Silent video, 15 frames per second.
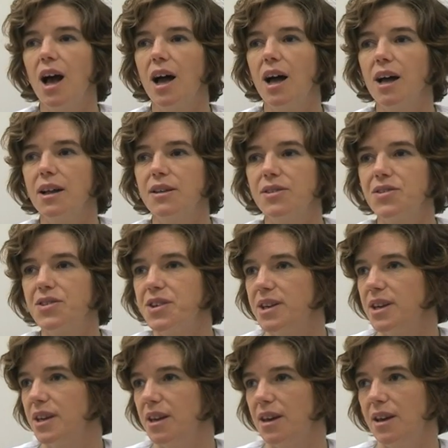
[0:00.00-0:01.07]
And
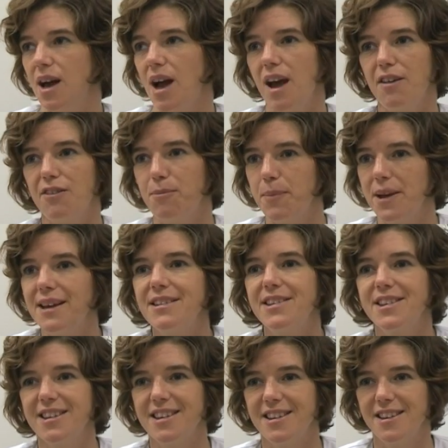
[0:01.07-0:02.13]
uh, I have
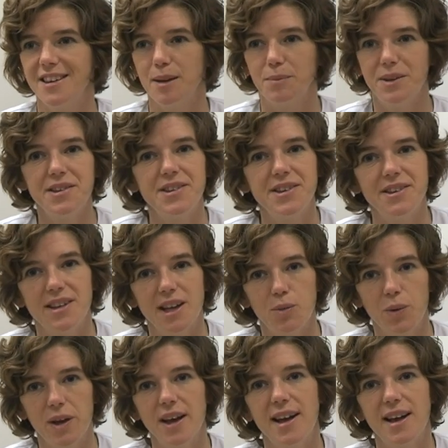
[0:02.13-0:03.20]
met in the meeting that
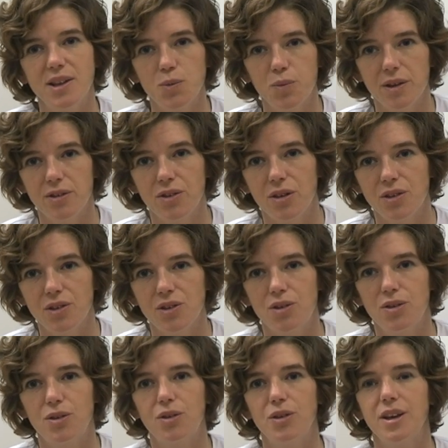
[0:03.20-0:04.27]
we had with
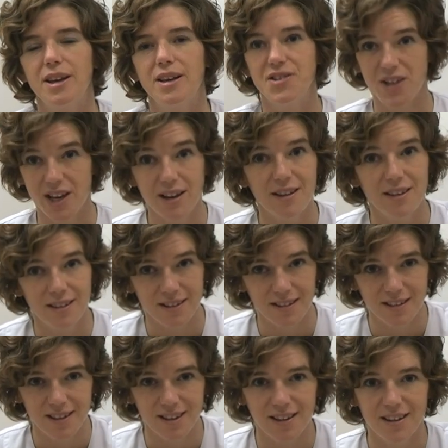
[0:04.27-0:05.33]
Dr. Uh,
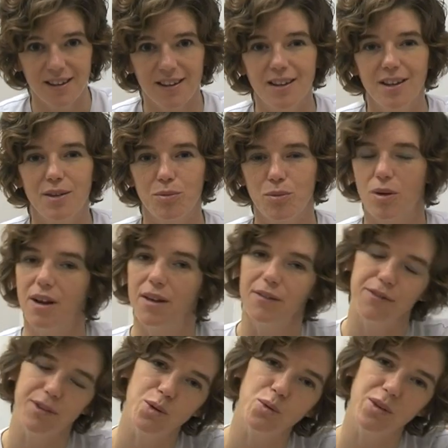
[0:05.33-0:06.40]
Jaeken uh, a
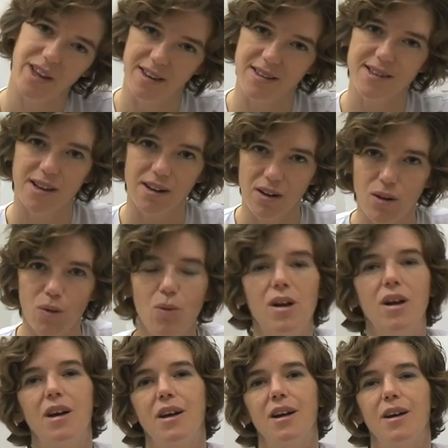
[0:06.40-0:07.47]
few days ago.
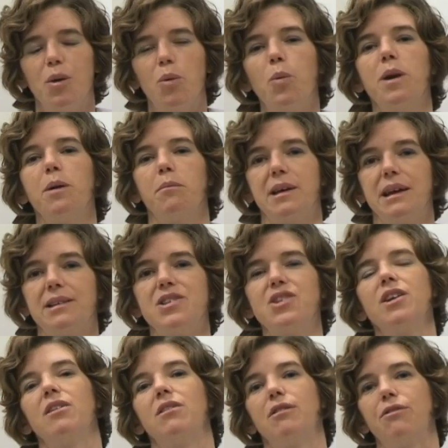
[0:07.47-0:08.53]
We met
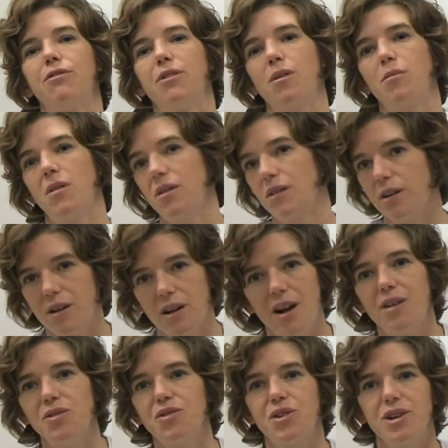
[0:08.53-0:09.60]
children from other
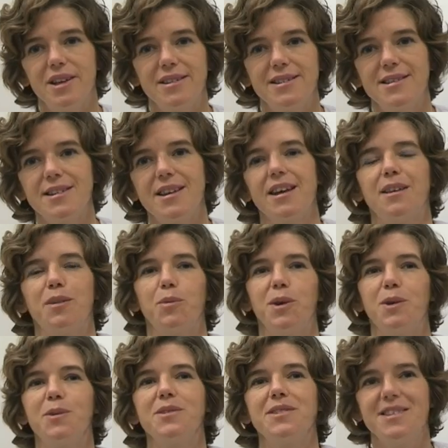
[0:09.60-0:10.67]
countries, and
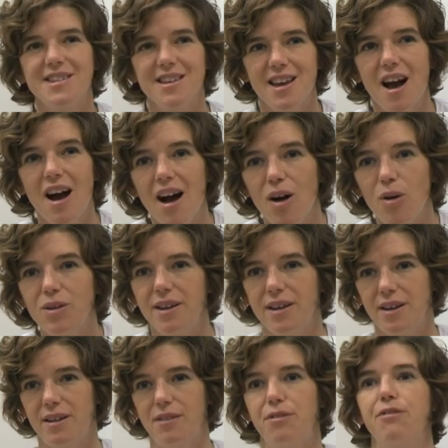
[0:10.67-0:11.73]
we could see how
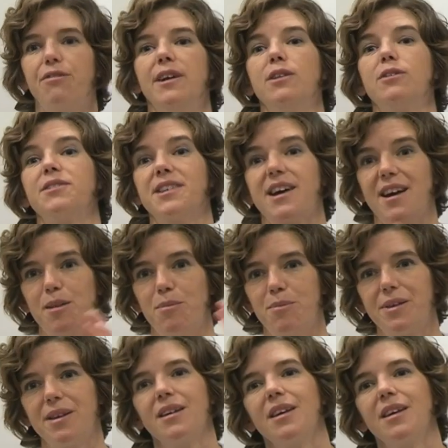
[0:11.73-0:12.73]
the phenotype